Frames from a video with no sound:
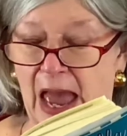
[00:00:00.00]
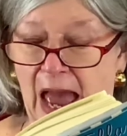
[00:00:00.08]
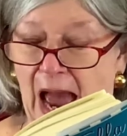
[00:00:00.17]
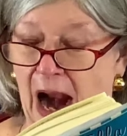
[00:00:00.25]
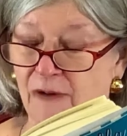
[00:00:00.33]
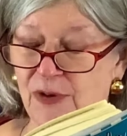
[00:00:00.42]

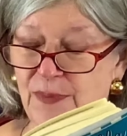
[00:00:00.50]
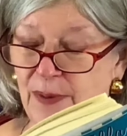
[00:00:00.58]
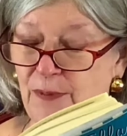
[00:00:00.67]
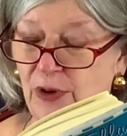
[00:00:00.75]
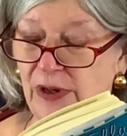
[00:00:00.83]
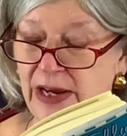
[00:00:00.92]
I
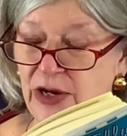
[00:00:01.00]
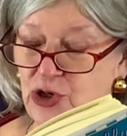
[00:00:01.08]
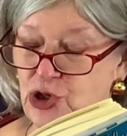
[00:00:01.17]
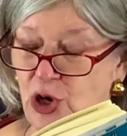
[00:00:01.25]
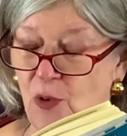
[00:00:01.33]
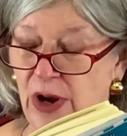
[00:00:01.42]
remember Leah
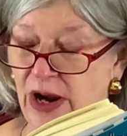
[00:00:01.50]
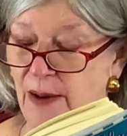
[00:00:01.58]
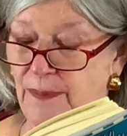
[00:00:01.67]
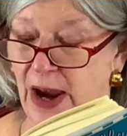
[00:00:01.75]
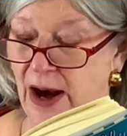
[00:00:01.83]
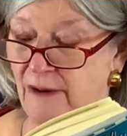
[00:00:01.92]
showing
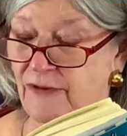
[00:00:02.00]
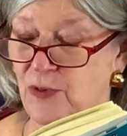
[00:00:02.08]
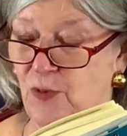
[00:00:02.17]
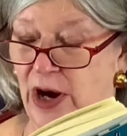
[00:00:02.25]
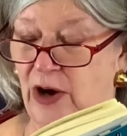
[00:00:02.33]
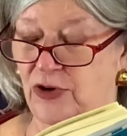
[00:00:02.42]
up
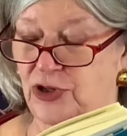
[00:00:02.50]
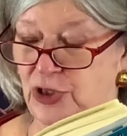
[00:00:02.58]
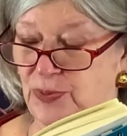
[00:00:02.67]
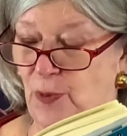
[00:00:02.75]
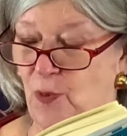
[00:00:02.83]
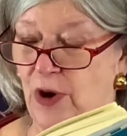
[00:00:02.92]
everywhere to
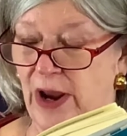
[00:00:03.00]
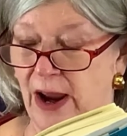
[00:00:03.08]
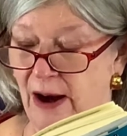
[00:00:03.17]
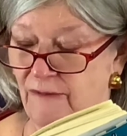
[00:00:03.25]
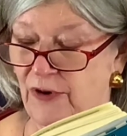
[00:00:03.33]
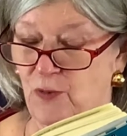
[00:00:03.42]
support
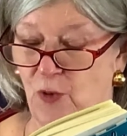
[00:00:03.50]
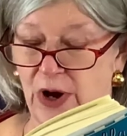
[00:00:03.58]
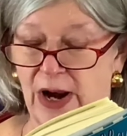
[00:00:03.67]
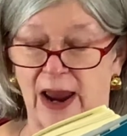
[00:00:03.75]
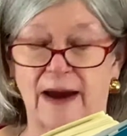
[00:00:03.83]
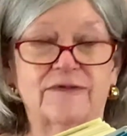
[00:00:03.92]

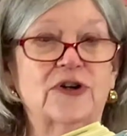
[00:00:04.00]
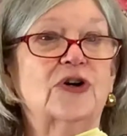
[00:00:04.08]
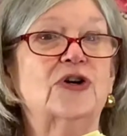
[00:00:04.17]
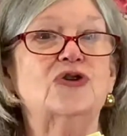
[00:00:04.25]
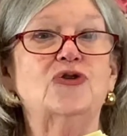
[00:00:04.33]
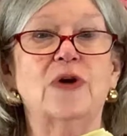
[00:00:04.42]
everyone after
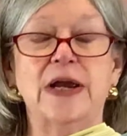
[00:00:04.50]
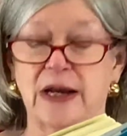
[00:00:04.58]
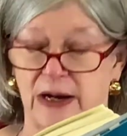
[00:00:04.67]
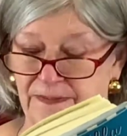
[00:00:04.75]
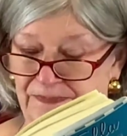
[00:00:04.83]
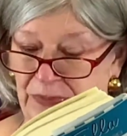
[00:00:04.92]

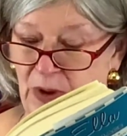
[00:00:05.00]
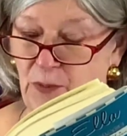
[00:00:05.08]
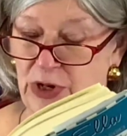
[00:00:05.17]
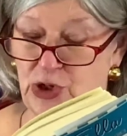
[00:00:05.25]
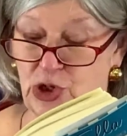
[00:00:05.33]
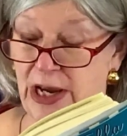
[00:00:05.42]
Katrina
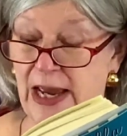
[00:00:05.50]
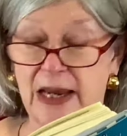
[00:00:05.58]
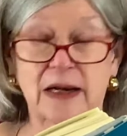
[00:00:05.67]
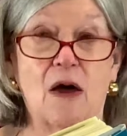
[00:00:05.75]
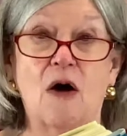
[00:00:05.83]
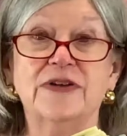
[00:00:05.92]
when she
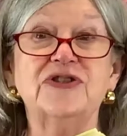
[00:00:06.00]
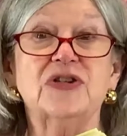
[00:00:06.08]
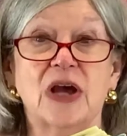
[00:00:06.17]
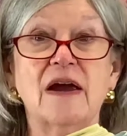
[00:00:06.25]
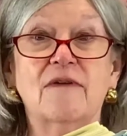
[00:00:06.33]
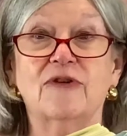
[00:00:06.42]
had
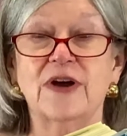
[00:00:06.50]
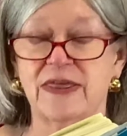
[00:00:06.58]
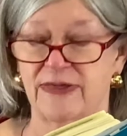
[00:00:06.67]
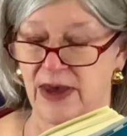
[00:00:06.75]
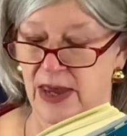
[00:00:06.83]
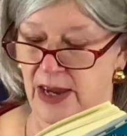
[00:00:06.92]
lost
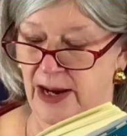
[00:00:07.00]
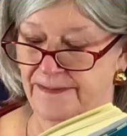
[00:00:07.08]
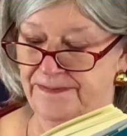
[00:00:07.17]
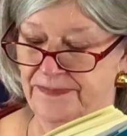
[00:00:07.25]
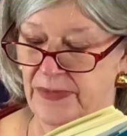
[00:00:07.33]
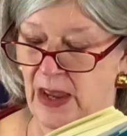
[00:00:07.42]

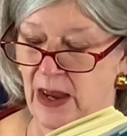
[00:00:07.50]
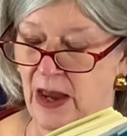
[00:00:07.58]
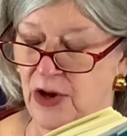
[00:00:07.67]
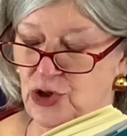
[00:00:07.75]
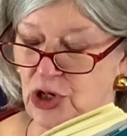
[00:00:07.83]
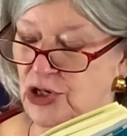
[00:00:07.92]
everything.
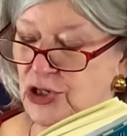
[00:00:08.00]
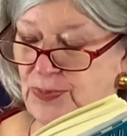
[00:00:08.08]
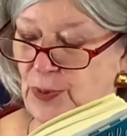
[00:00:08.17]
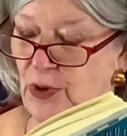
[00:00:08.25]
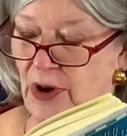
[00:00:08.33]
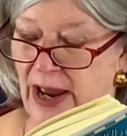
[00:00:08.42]
She just
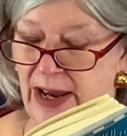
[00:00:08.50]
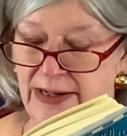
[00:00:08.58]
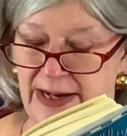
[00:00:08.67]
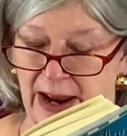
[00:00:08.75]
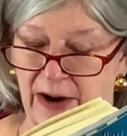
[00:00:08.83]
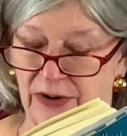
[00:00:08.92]
put her head
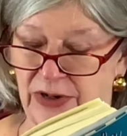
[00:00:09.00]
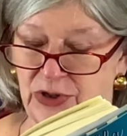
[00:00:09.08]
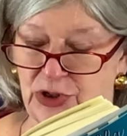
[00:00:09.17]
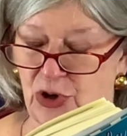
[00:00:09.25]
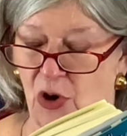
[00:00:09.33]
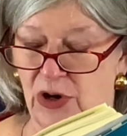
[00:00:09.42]
down and
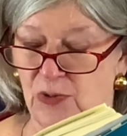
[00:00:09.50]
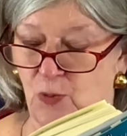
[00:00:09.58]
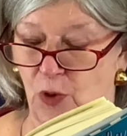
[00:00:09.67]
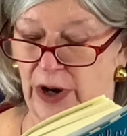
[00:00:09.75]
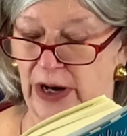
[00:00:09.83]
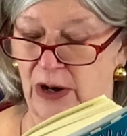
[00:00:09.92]
started
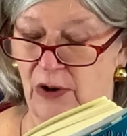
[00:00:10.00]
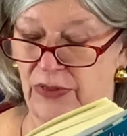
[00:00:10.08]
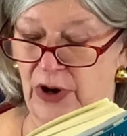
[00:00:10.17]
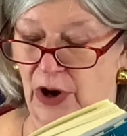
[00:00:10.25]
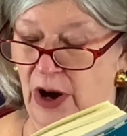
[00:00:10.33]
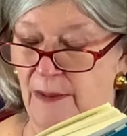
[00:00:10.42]
working on
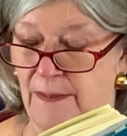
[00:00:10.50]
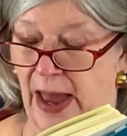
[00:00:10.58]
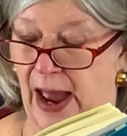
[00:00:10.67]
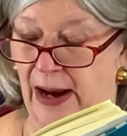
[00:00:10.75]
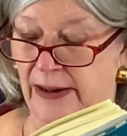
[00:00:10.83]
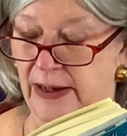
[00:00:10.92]
their
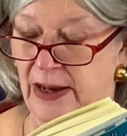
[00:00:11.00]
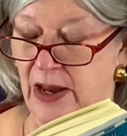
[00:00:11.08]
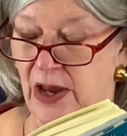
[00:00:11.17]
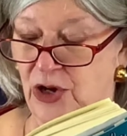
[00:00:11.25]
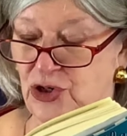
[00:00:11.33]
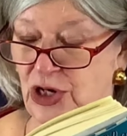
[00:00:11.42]
comeback.
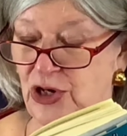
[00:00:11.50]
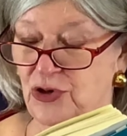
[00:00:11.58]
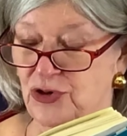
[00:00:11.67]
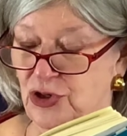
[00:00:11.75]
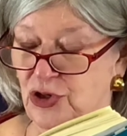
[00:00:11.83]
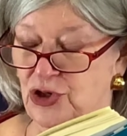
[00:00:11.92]
She
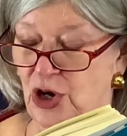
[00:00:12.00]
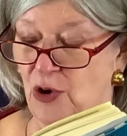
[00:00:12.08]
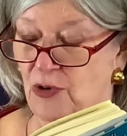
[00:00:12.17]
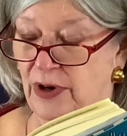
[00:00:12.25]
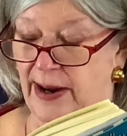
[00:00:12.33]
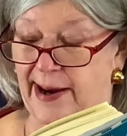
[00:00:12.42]
used to
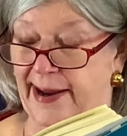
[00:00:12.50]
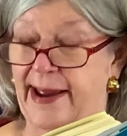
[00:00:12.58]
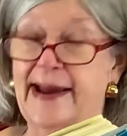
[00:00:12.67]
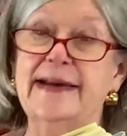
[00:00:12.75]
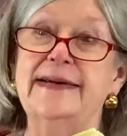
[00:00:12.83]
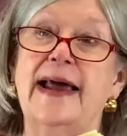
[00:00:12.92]
joke, "I
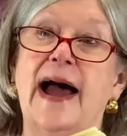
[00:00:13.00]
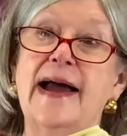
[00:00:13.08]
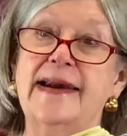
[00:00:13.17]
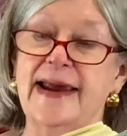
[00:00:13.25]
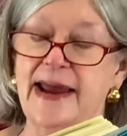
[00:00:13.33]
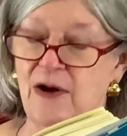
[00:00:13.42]
can't
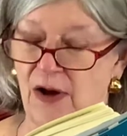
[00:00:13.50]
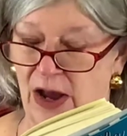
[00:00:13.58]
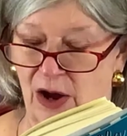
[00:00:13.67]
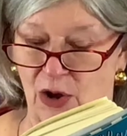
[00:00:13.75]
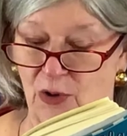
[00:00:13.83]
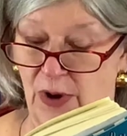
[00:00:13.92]
die now,
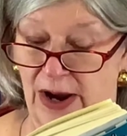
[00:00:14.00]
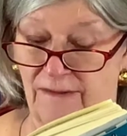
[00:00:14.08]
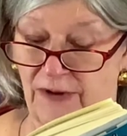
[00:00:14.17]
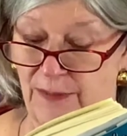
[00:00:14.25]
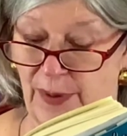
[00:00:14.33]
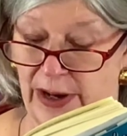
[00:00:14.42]
I owe
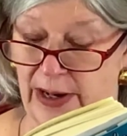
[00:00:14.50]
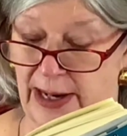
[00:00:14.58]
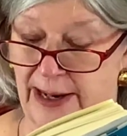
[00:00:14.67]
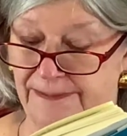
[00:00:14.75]
everybody."